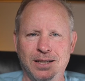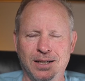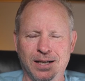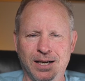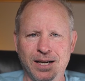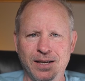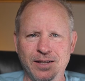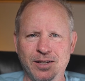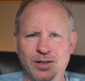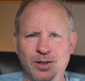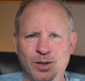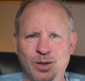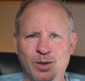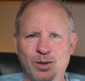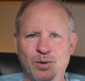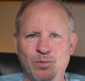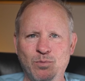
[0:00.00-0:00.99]
Hi there.
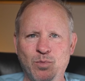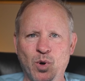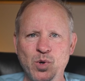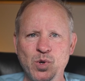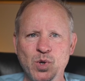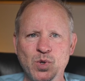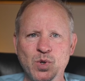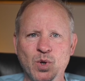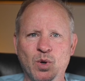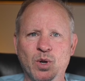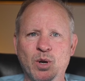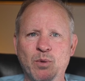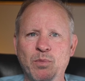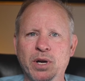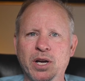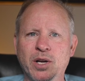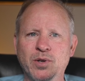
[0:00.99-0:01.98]
Porsches sold
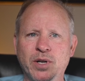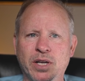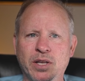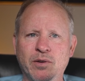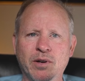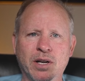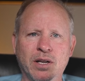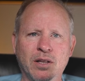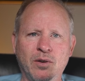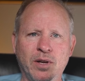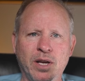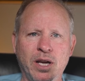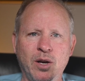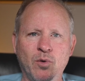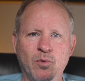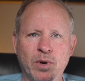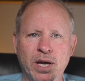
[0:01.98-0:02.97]
on Bring a Trailer include
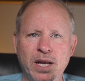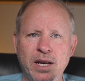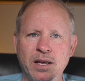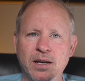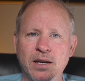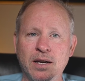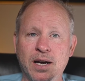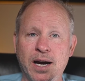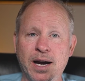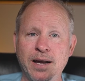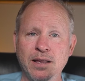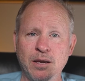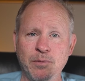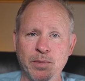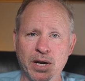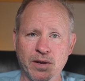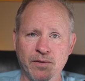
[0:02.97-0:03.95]
a red,
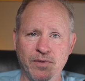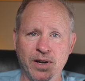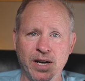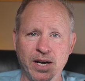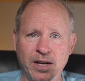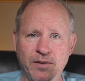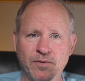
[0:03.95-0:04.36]
highly modified,